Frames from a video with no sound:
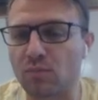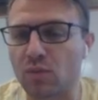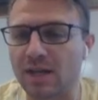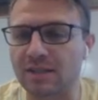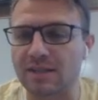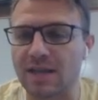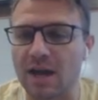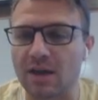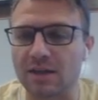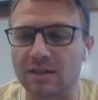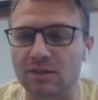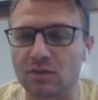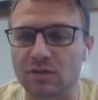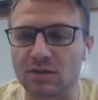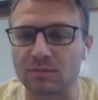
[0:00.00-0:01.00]
of breaks down
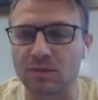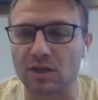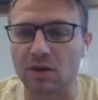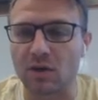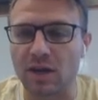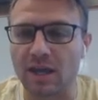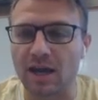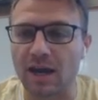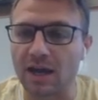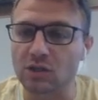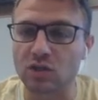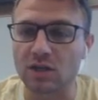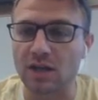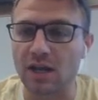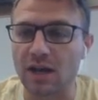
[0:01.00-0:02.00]
into something called a
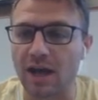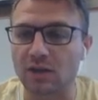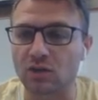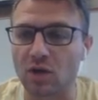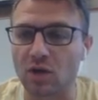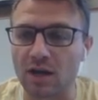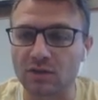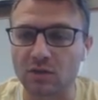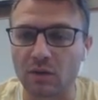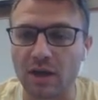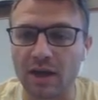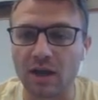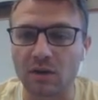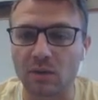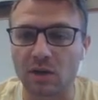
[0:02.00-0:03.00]
hydrogen and hydroxyl
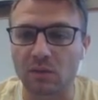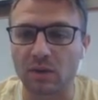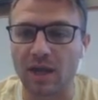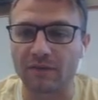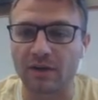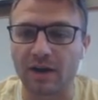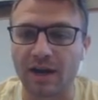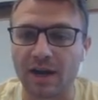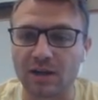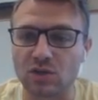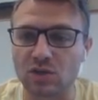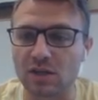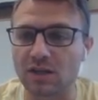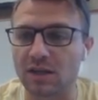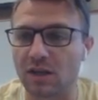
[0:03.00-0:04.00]
ion. Here we have a
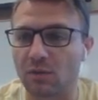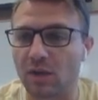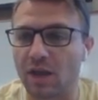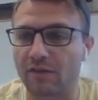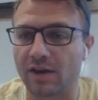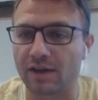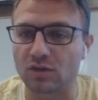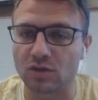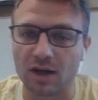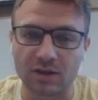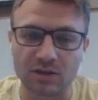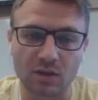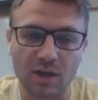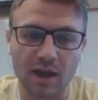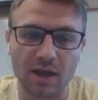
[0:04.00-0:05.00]
hydrogen, here we have a
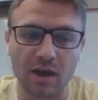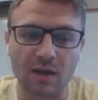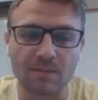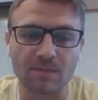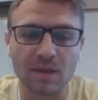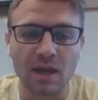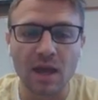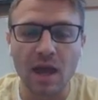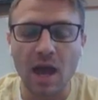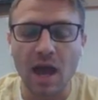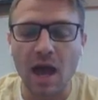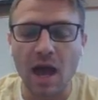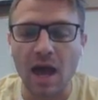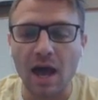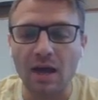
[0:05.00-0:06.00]
hydroxyl ion.
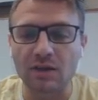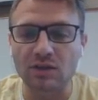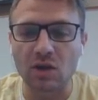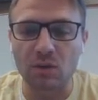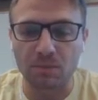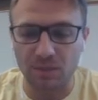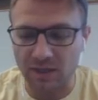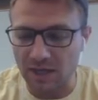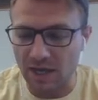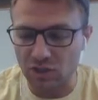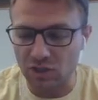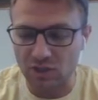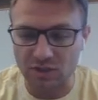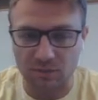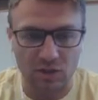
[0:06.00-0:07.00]
So
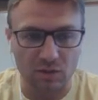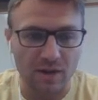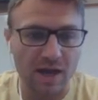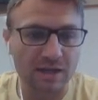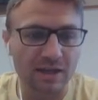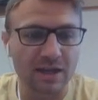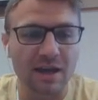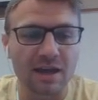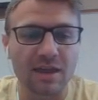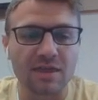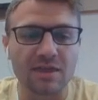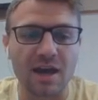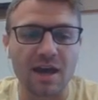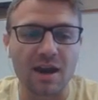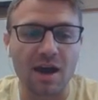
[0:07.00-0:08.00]
pHs, let me go back,
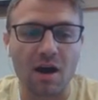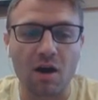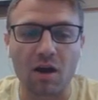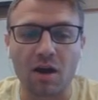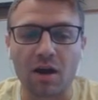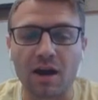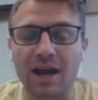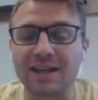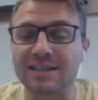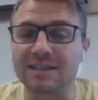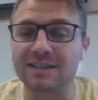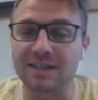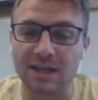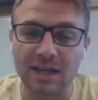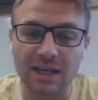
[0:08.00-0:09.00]
that are
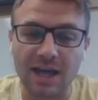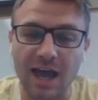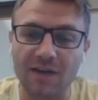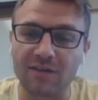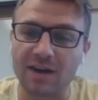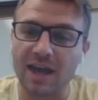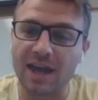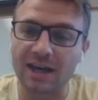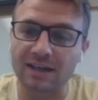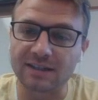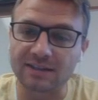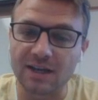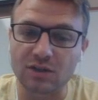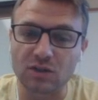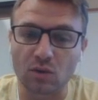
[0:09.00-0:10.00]
acidic have an
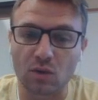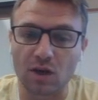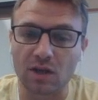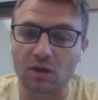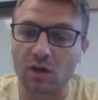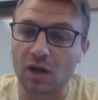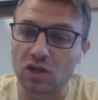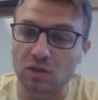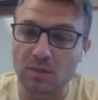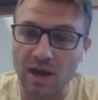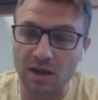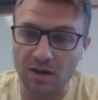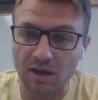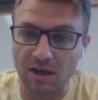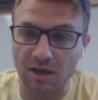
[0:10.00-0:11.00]
excess or a large
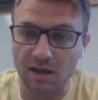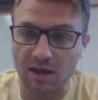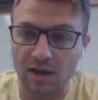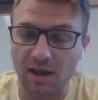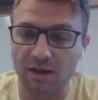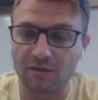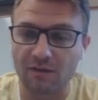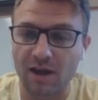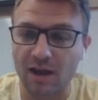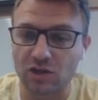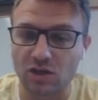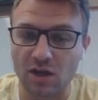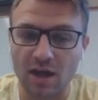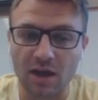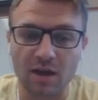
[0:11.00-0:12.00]
amount of
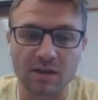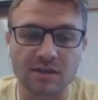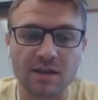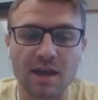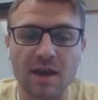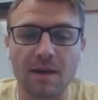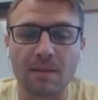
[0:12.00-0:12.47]
hydrogen ions.